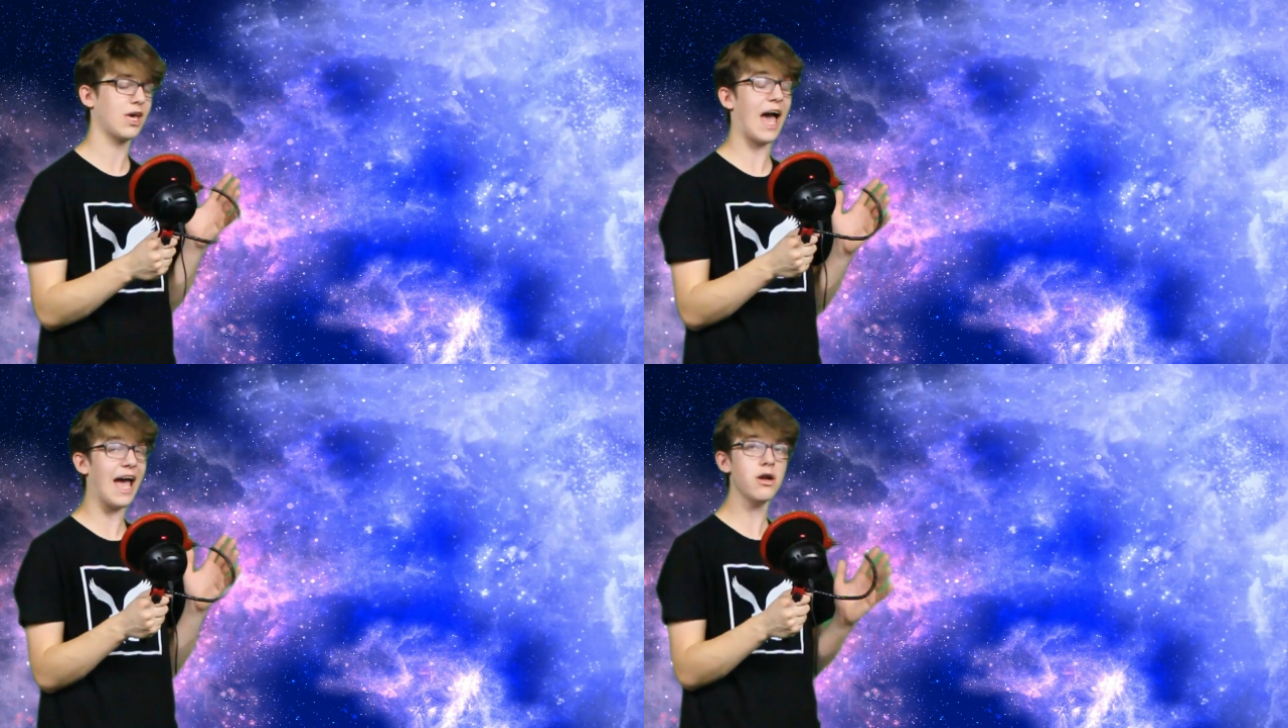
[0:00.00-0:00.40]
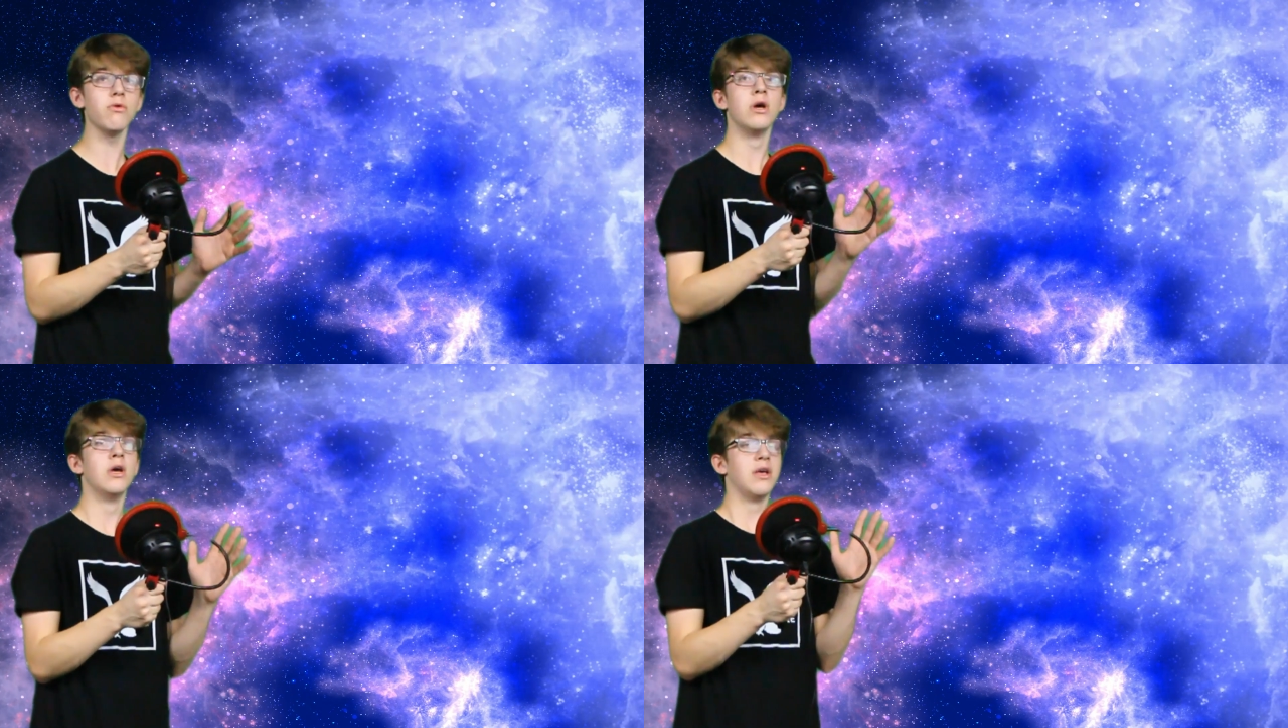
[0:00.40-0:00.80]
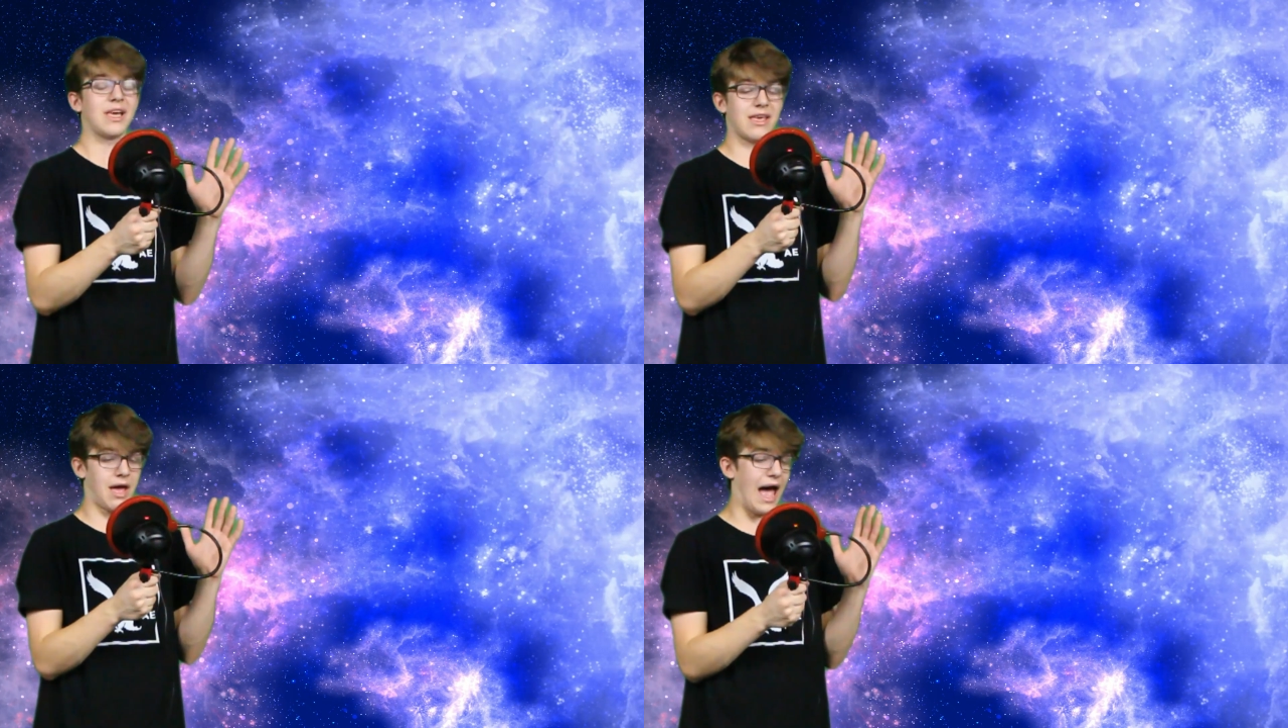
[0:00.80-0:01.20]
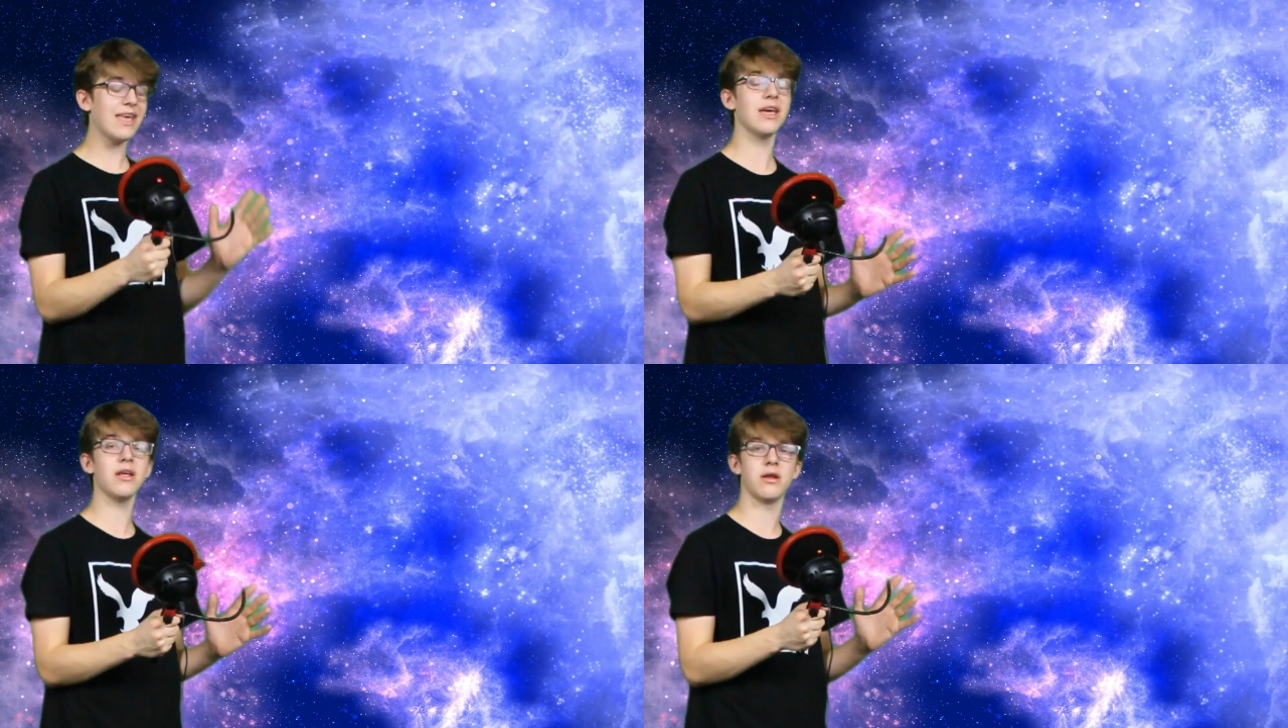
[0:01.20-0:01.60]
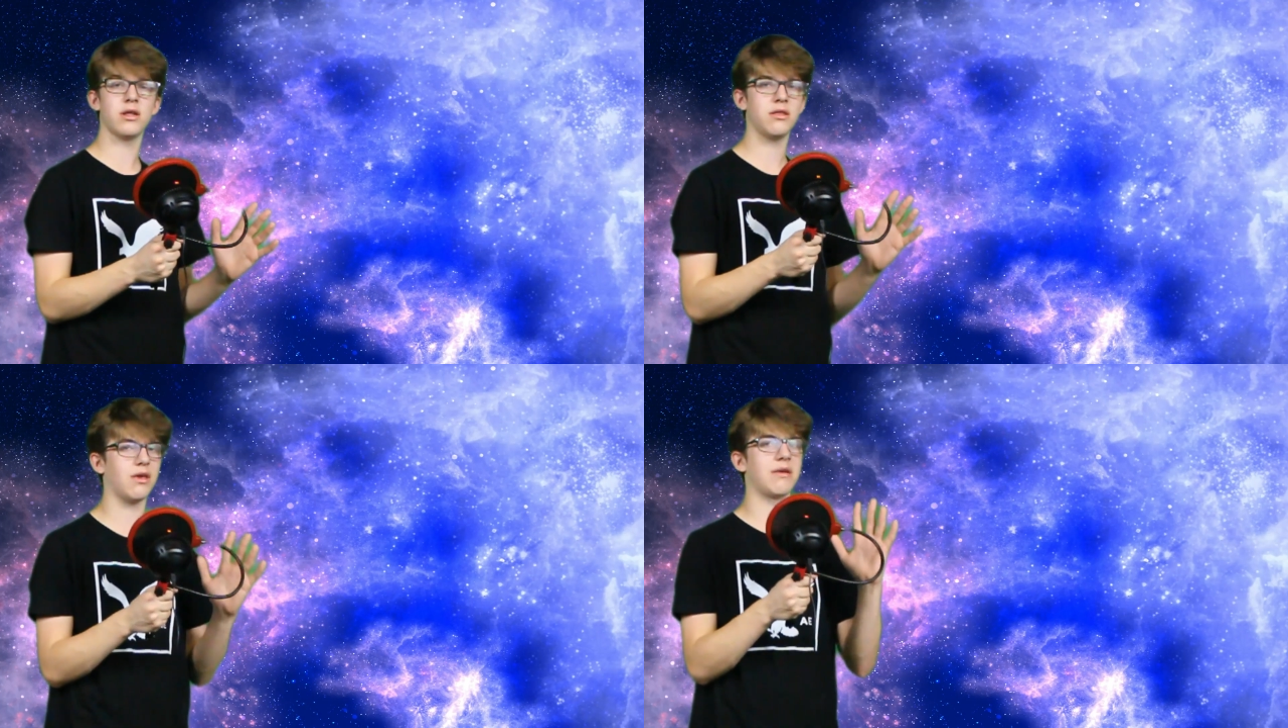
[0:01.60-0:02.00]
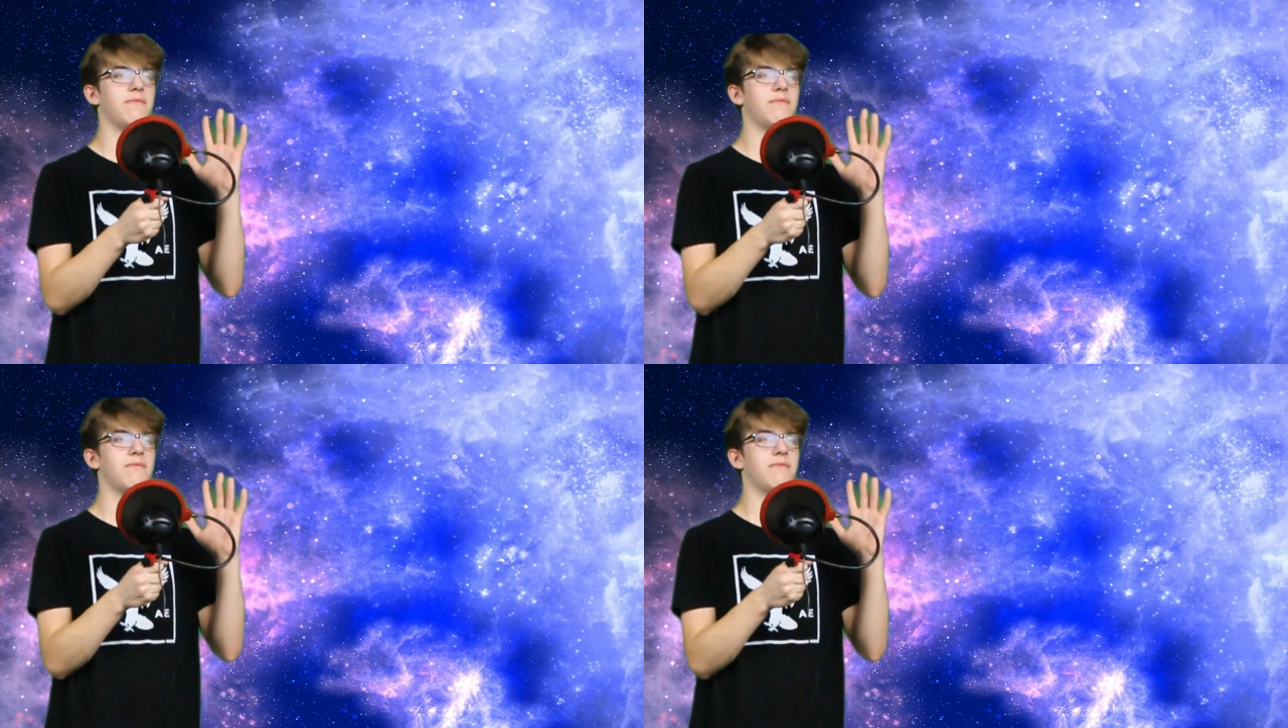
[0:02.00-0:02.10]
Like, I don't, like, I can't, like,